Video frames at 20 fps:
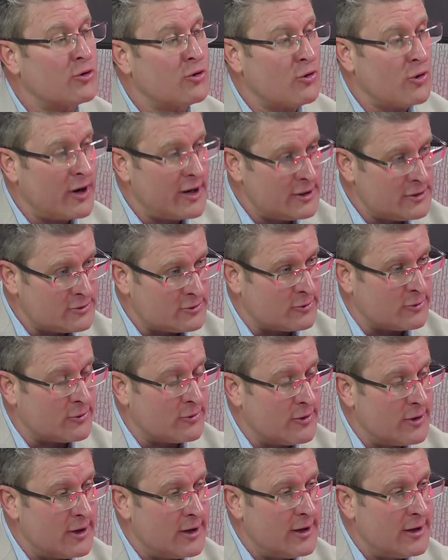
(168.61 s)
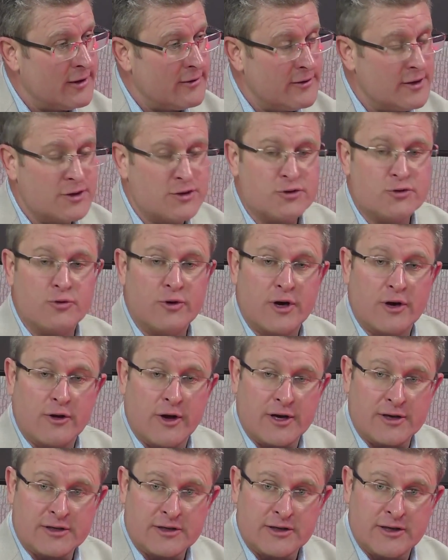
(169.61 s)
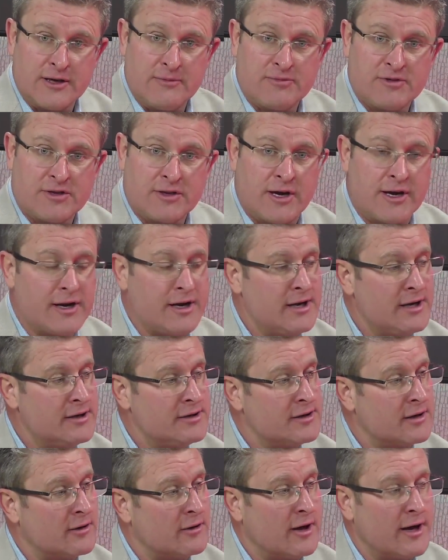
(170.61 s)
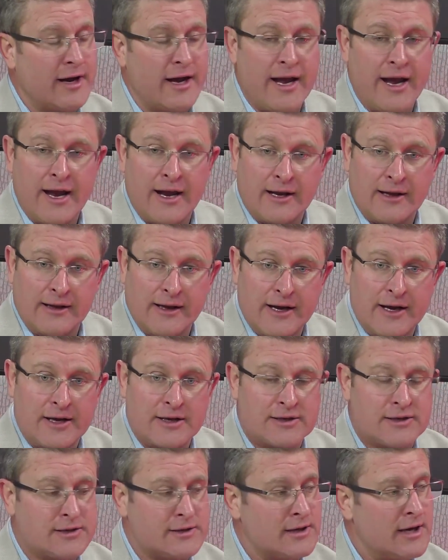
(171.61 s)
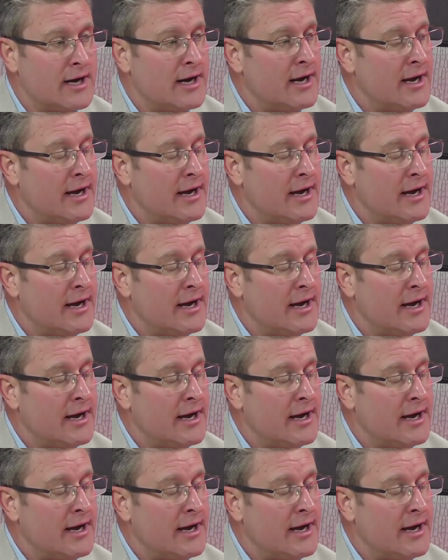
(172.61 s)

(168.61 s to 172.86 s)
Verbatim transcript: Kreitzer that's doing a lot of sleep studies and a lot of analytics,